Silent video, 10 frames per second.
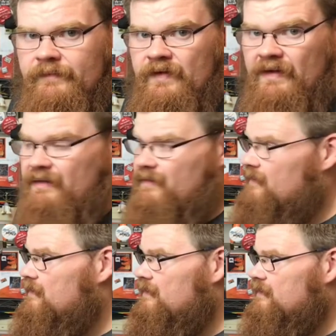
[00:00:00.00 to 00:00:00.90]
See?
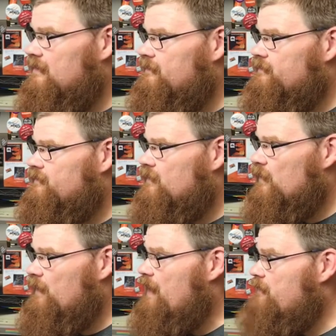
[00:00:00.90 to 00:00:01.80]

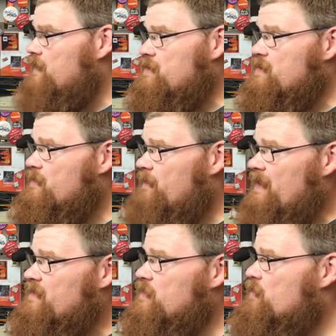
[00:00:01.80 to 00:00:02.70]
We have Mr.
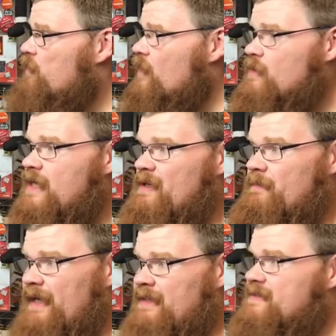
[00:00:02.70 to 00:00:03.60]
Pixel's
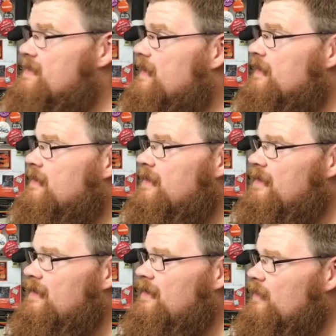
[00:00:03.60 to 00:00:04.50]
programming paint set,
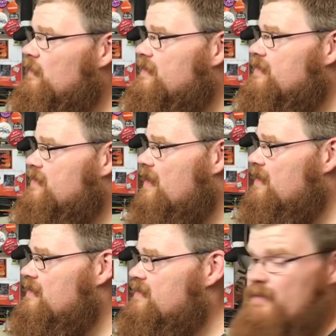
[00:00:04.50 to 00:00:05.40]
which
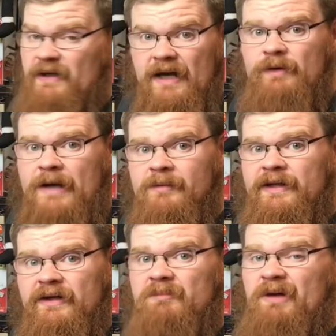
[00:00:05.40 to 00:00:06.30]
something I'm
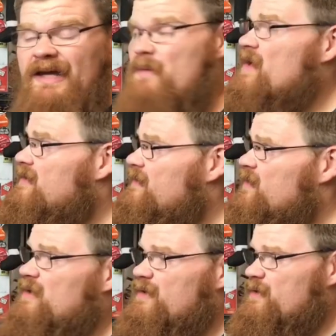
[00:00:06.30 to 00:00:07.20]
probably going to play with if
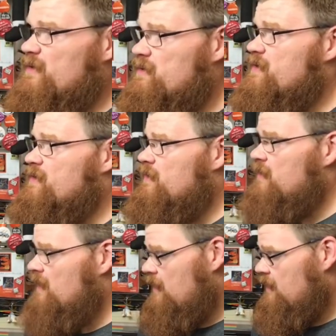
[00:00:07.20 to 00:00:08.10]
you want to know the
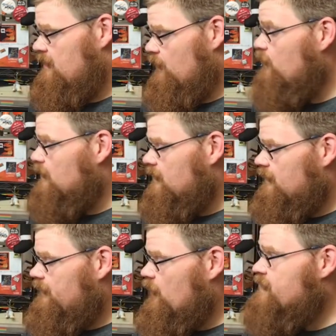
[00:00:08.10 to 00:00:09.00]
truth. Ooh,
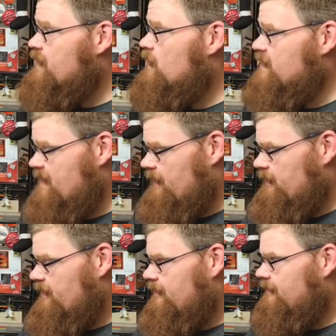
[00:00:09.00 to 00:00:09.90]
of course I want sound.